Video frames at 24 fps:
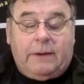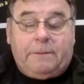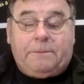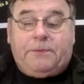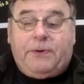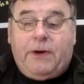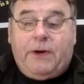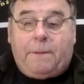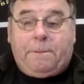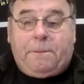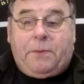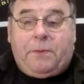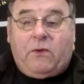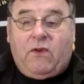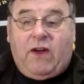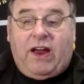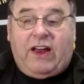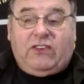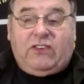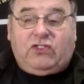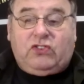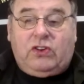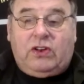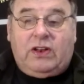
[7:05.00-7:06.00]

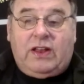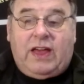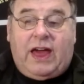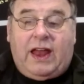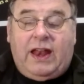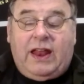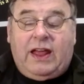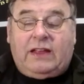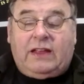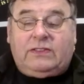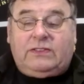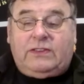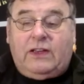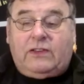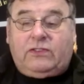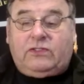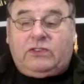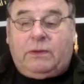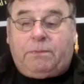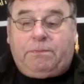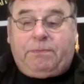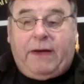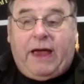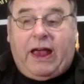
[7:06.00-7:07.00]
preparation and
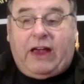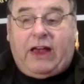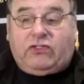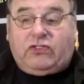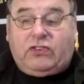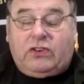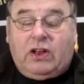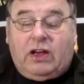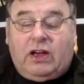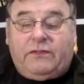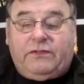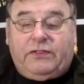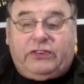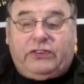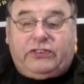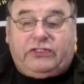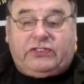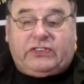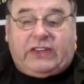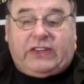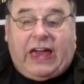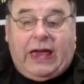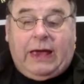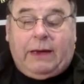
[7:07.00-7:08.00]
anticipation of
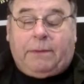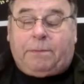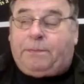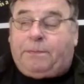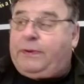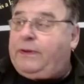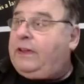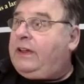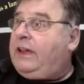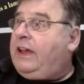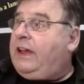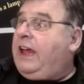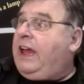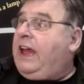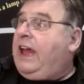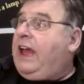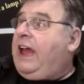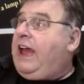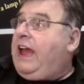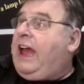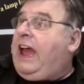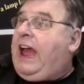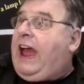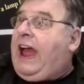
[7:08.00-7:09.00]
escape
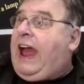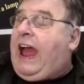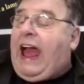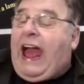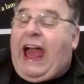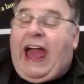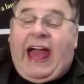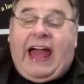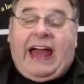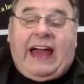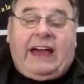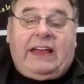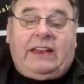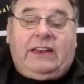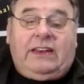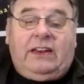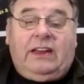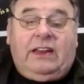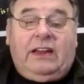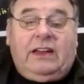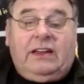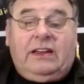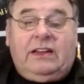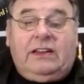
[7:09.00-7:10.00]
had
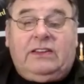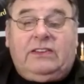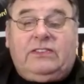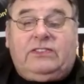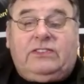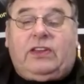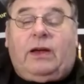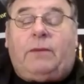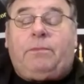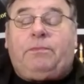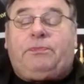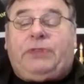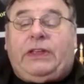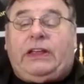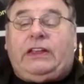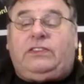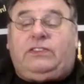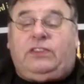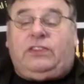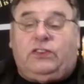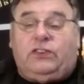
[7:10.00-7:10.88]
something to